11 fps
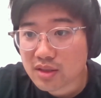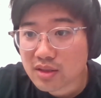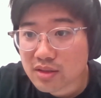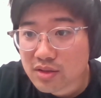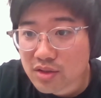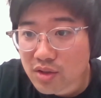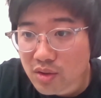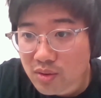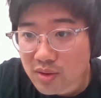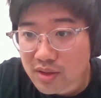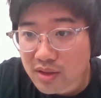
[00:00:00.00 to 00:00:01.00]

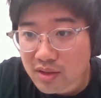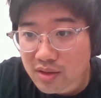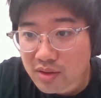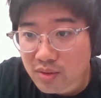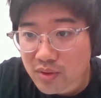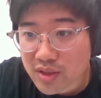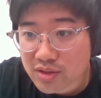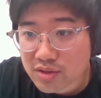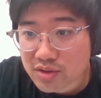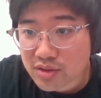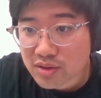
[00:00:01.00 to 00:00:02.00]
So another
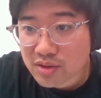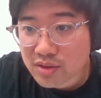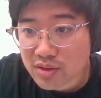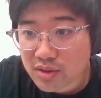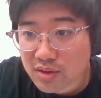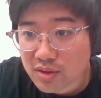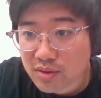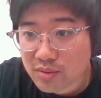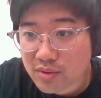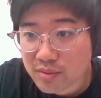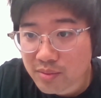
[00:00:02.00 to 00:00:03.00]
question
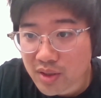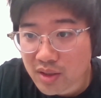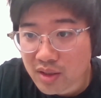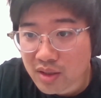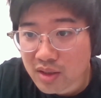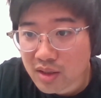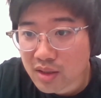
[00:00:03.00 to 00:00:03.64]
would be